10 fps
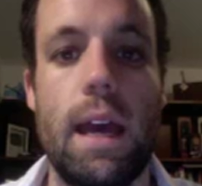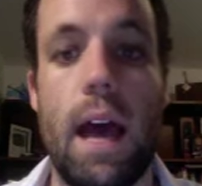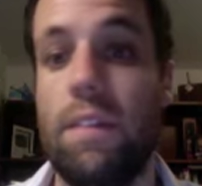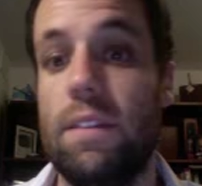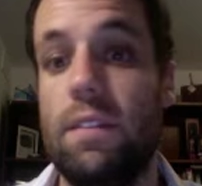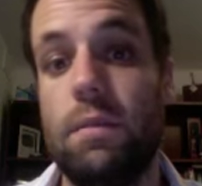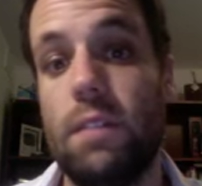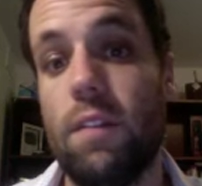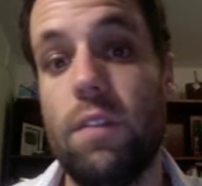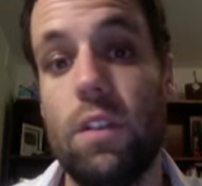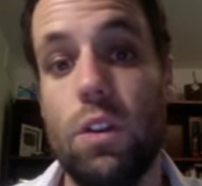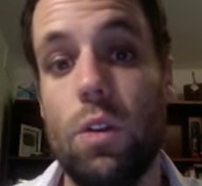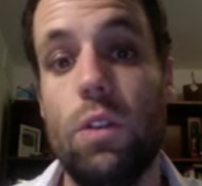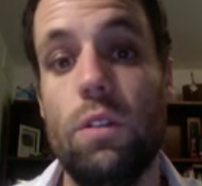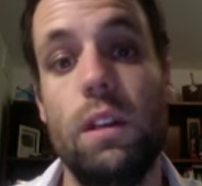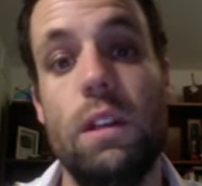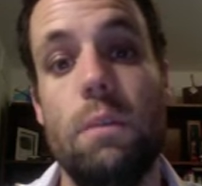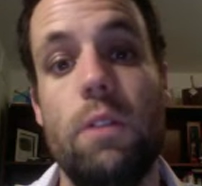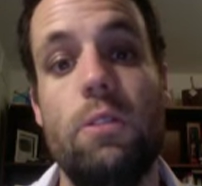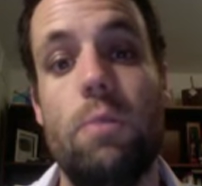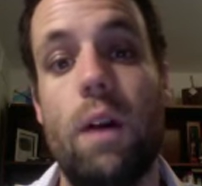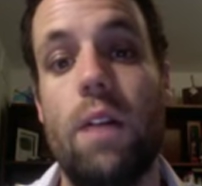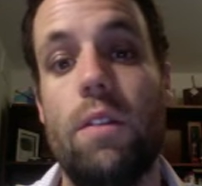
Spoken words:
If there's some stuff that you're using in your menu bar